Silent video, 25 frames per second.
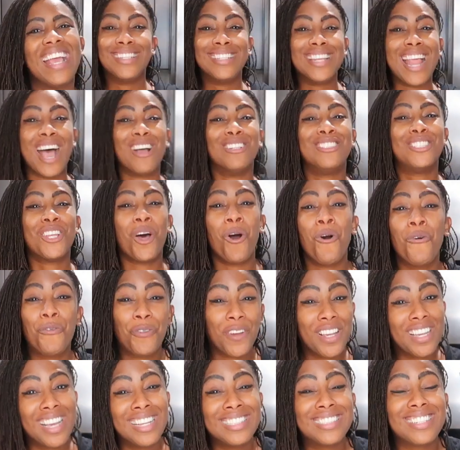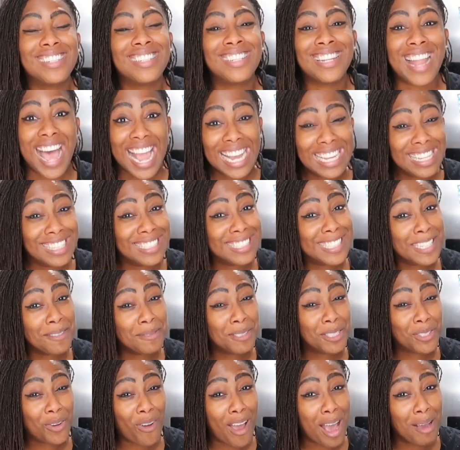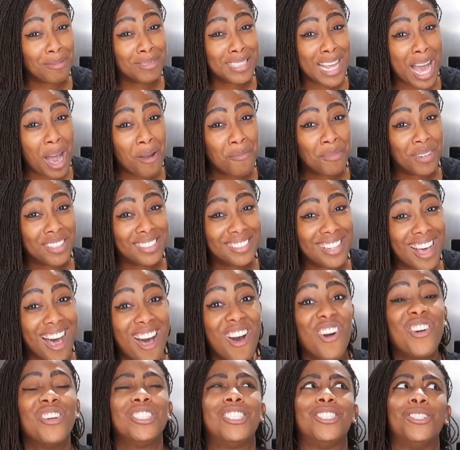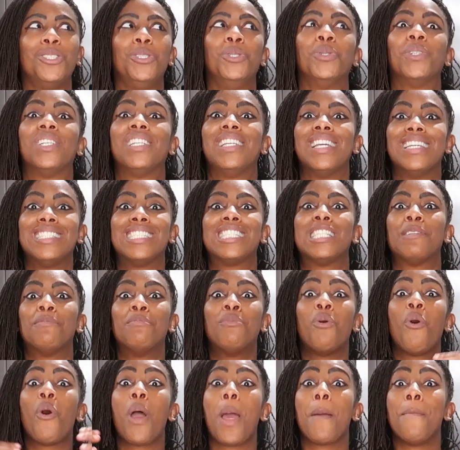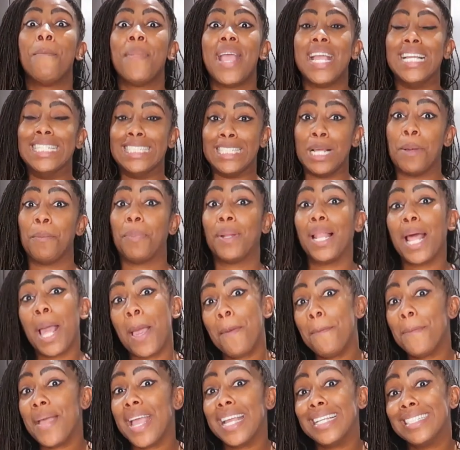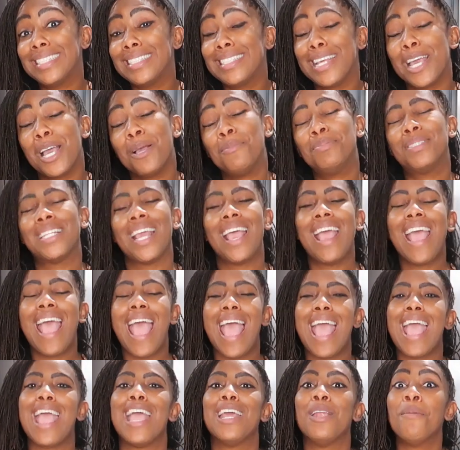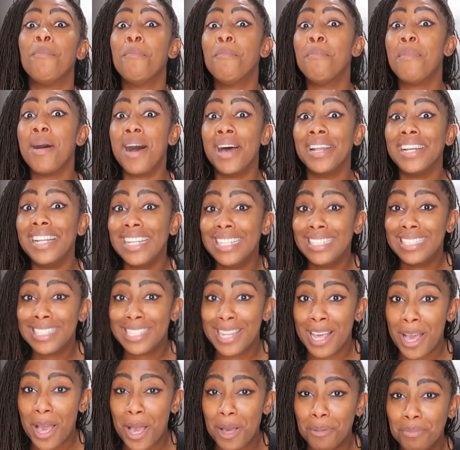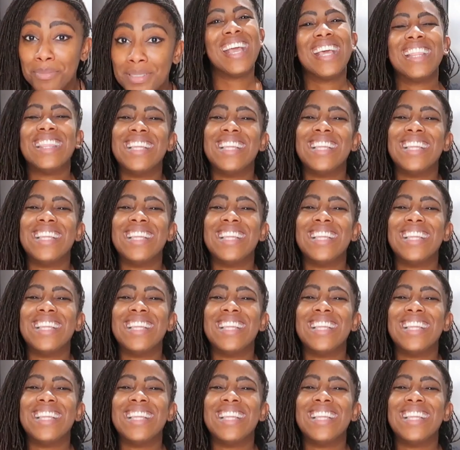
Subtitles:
Now, don't forget to like and subscribe down below so you can get some more amazing plant-based tips and money tips.